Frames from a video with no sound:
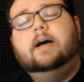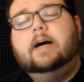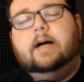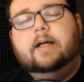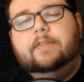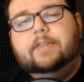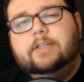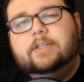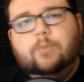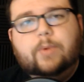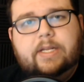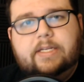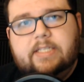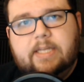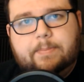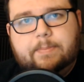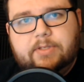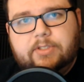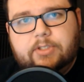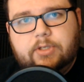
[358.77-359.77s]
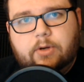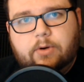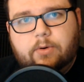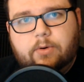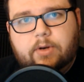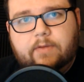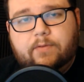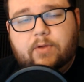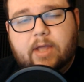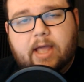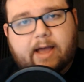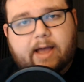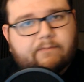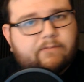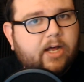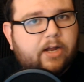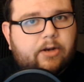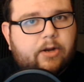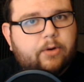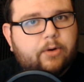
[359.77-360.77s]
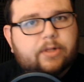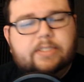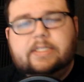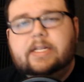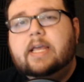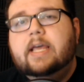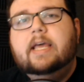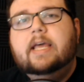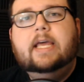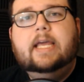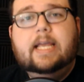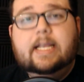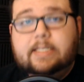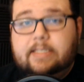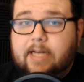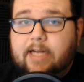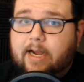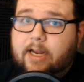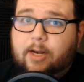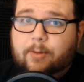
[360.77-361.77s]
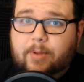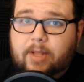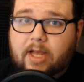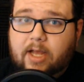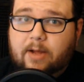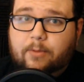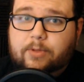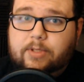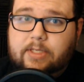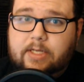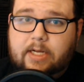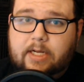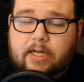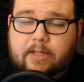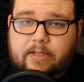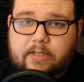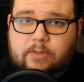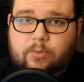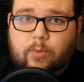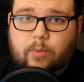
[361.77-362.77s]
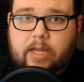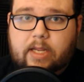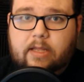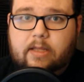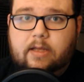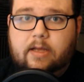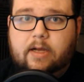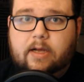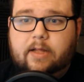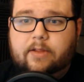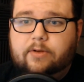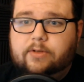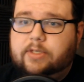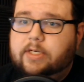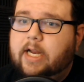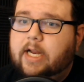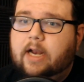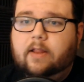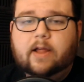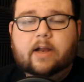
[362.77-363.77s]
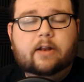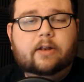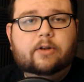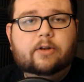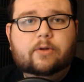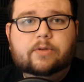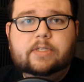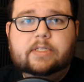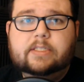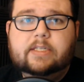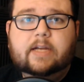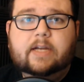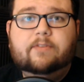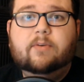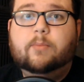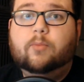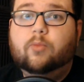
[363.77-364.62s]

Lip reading: this week's episode, if you have not noticed, is not going to be out this week. There's not a lot of news aside from